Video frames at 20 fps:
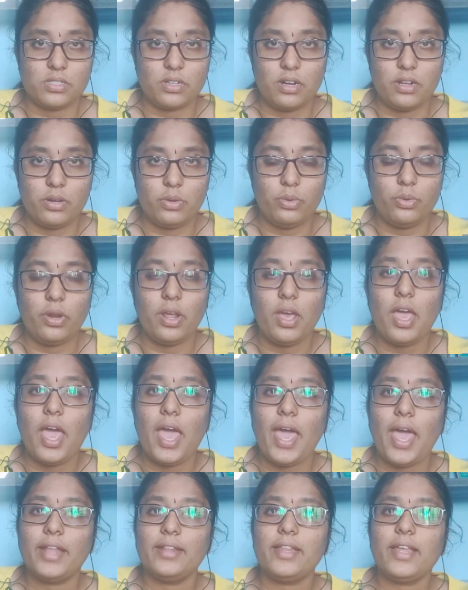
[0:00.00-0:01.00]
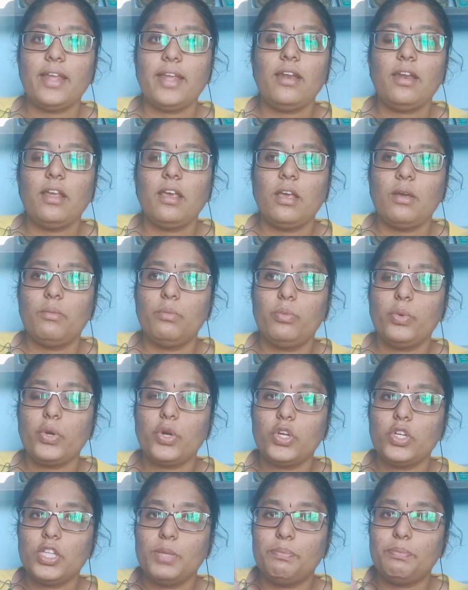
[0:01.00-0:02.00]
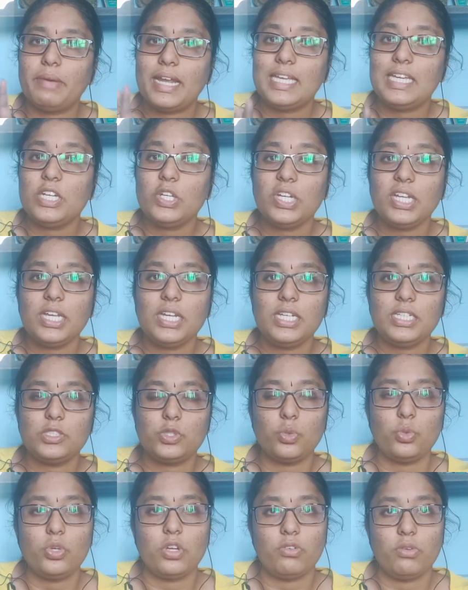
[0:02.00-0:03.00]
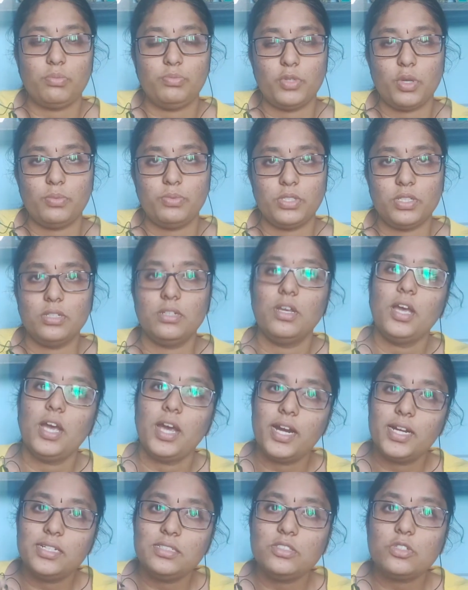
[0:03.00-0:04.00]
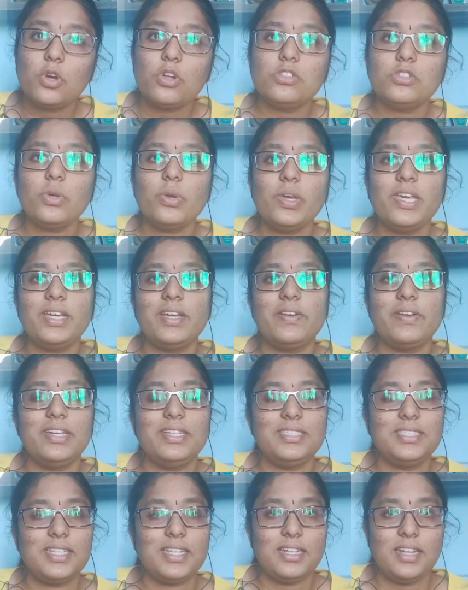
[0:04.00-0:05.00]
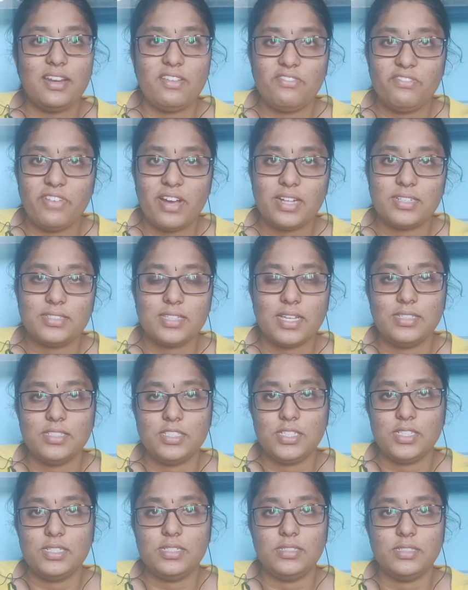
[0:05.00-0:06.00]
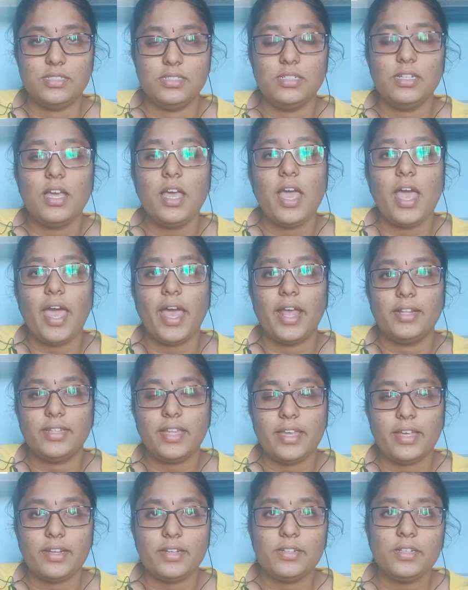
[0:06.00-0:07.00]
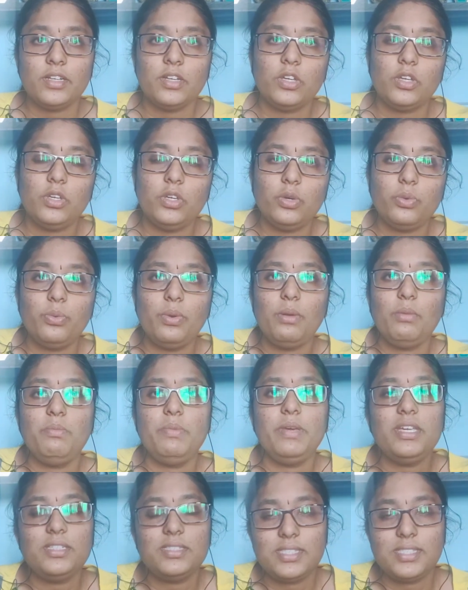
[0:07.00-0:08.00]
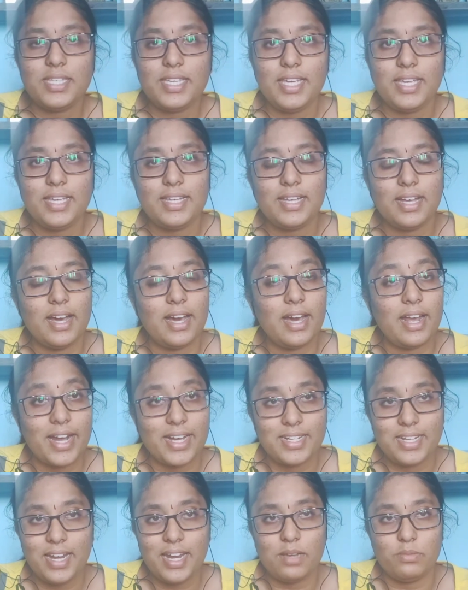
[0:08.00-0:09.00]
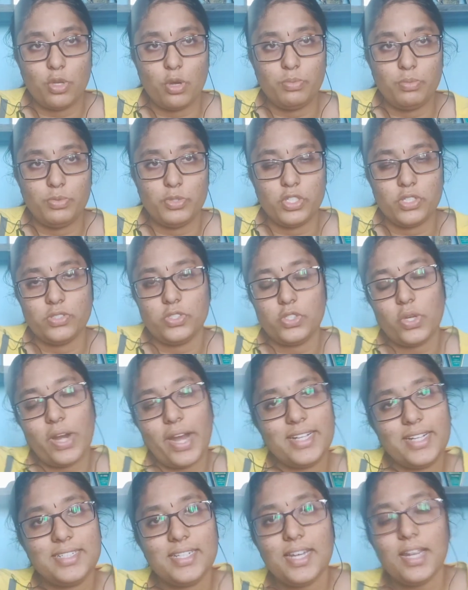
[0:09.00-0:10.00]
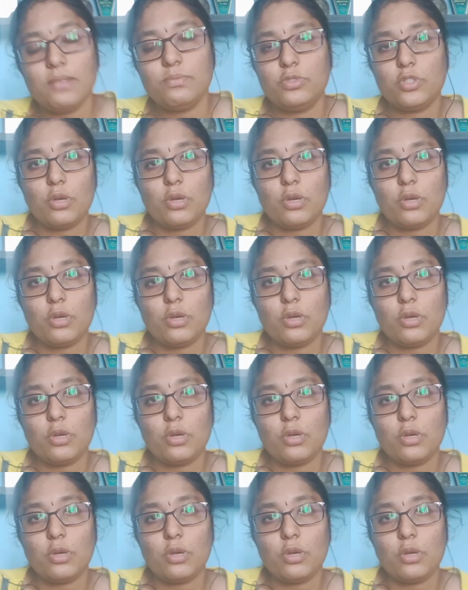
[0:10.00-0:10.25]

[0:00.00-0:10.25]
And then moving on to the percutaneous route of absorption, it is also increased in infants and children. And then you will be seeing a rectal absorption. So rectal absorption,